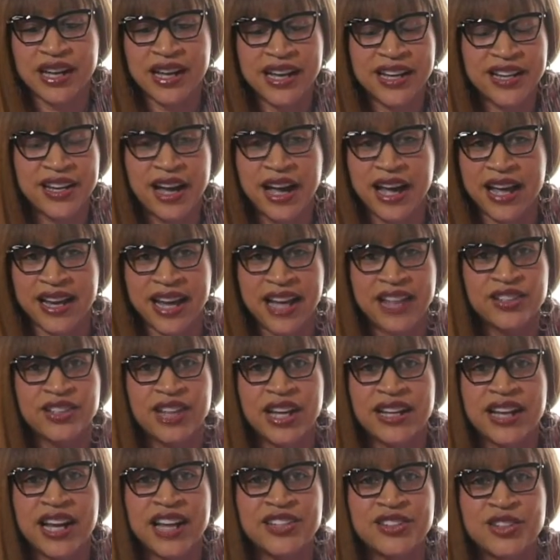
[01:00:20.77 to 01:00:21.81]

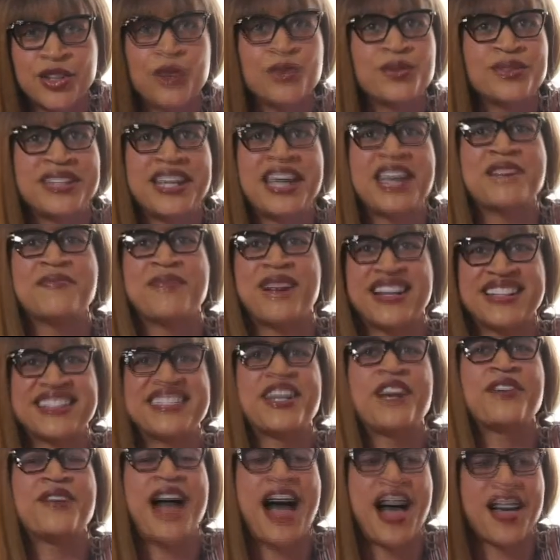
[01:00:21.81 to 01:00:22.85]
and I don't take
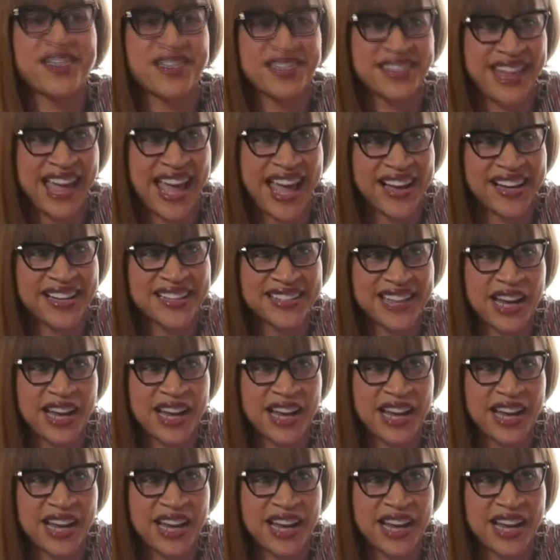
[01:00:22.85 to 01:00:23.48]
myself out of that,